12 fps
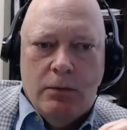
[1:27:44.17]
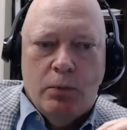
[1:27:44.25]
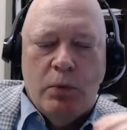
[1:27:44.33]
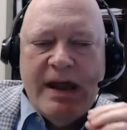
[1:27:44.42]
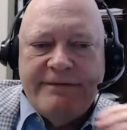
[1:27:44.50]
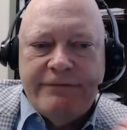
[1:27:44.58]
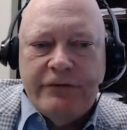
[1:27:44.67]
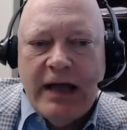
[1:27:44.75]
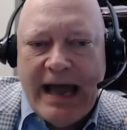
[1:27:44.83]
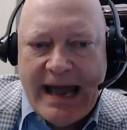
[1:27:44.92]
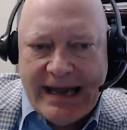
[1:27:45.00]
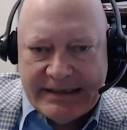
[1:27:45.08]
red
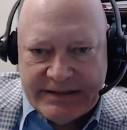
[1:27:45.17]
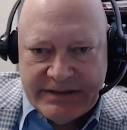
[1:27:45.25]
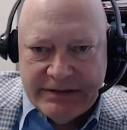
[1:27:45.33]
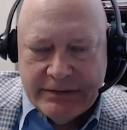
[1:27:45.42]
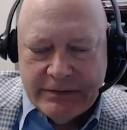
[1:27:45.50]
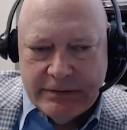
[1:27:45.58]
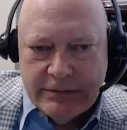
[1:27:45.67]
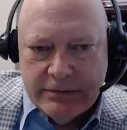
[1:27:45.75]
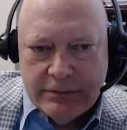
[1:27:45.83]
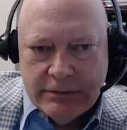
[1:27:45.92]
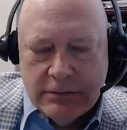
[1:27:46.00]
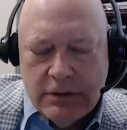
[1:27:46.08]
flags.
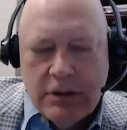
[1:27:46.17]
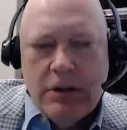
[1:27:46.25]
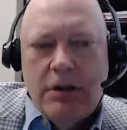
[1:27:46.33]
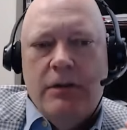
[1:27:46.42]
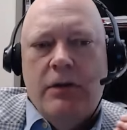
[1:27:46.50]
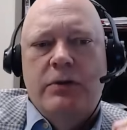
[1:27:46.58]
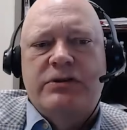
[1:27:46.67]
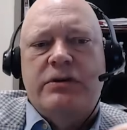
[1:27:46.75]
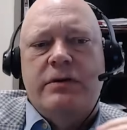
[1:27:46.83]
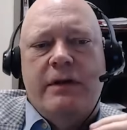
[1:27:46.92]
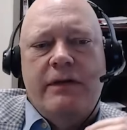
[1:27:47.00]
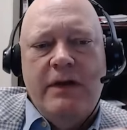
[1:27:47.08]
Those
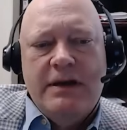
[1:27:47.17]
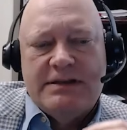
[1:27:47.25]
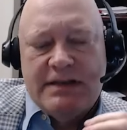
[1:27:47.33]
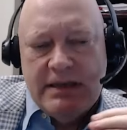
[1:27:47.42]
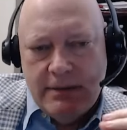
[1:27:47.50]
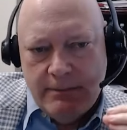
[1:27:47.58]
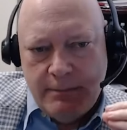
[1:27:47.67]
are the things that